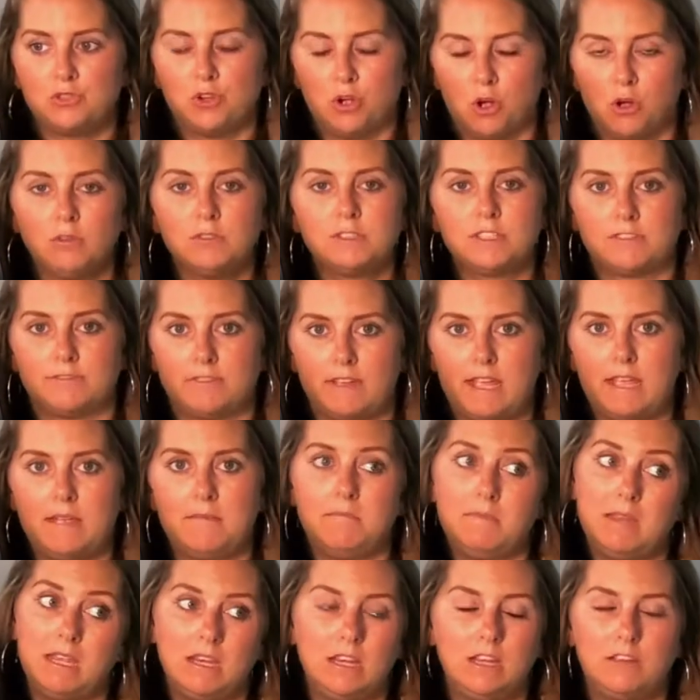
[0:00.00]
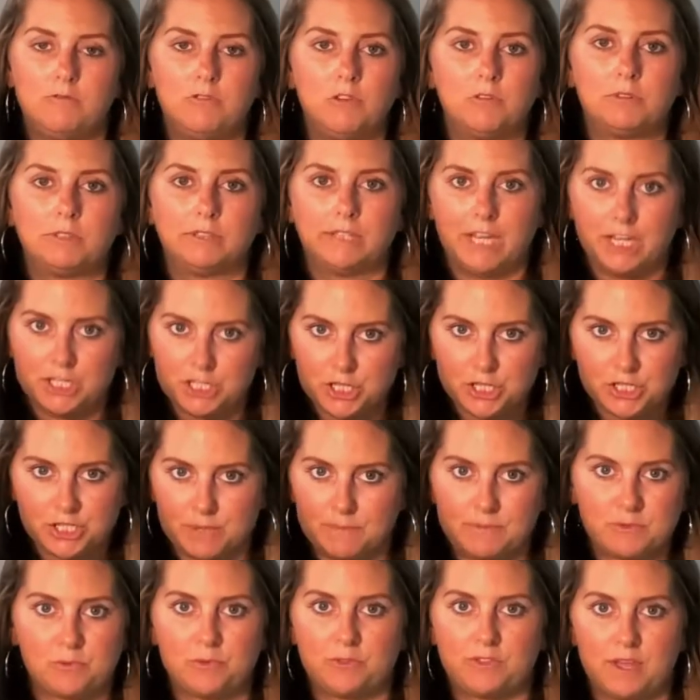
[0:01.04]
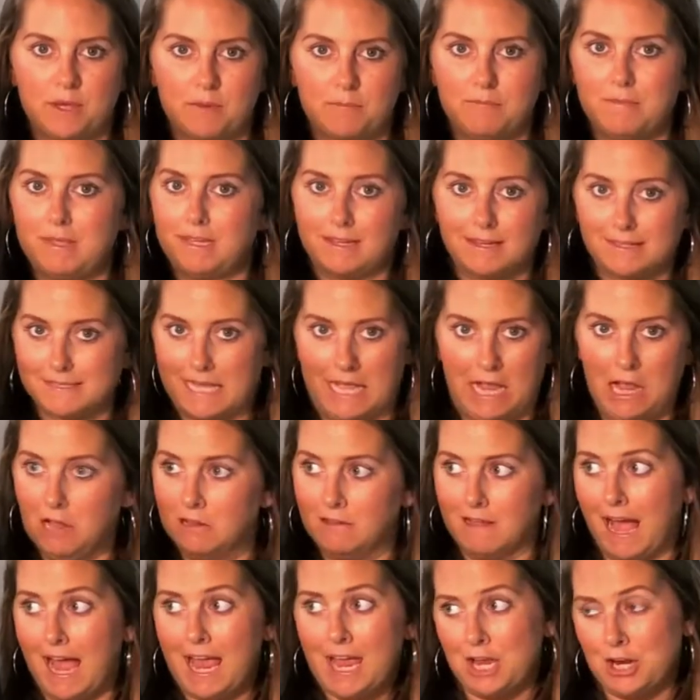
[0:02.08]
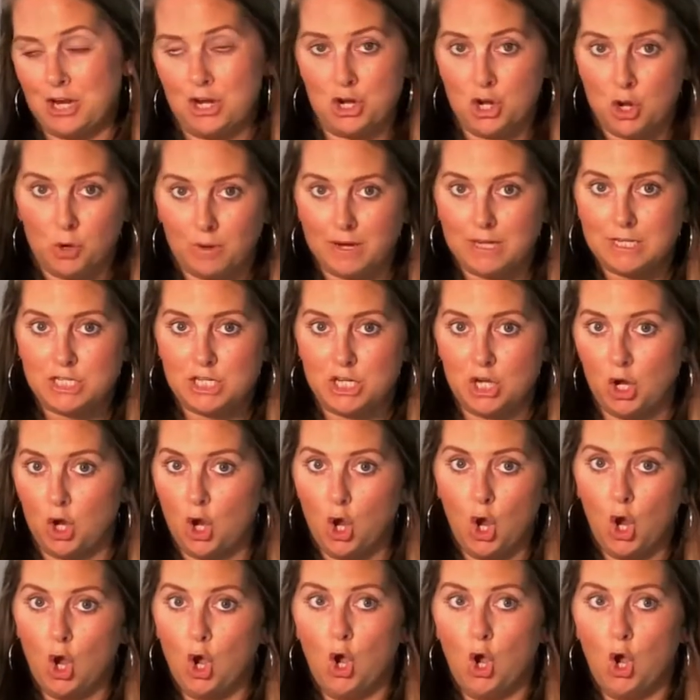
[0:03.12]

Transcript: cultivate meaningful relationships with them because hell, I had no idea